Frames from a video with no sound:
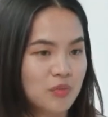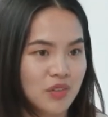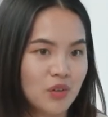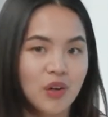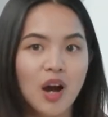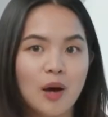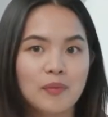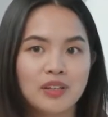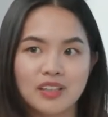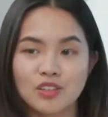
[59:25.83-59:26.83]
come
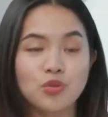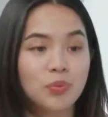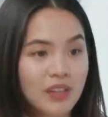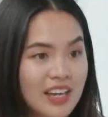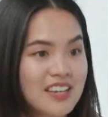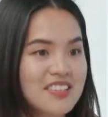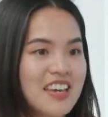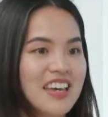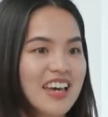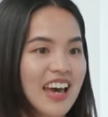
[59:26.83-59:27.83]
into place,
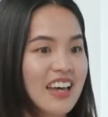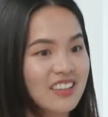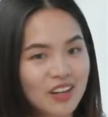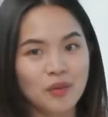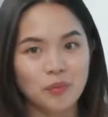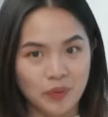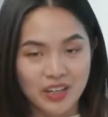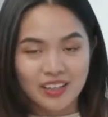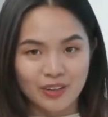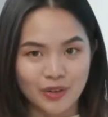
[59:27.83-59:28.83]
and
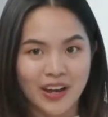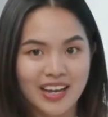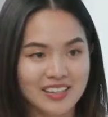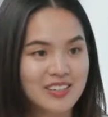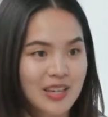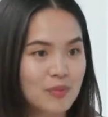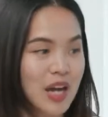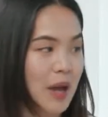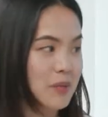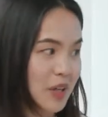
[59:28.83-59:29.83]
but at the same
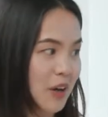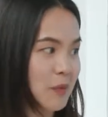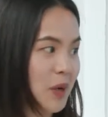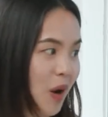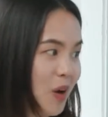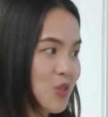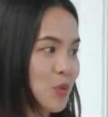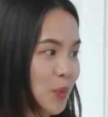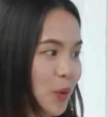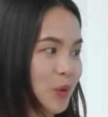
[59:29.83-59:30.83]
time the government also
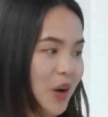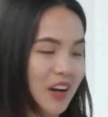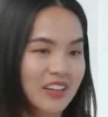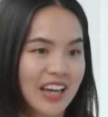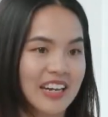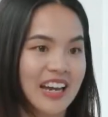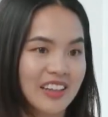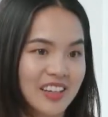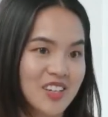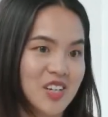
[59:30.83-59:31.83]
pulled on an
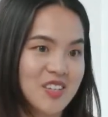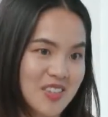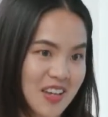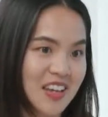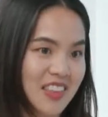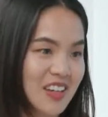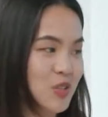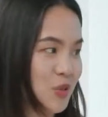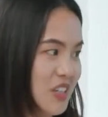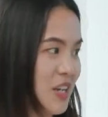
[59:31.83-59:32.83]
allegation saying that
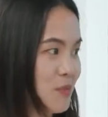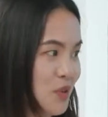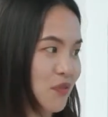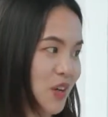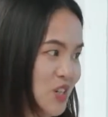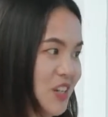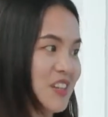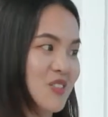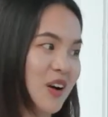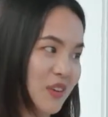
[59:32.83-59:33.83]
your redemption function is
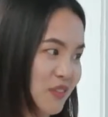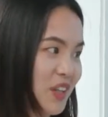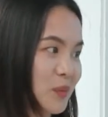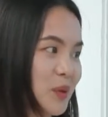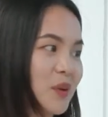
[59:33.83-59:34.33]
not available.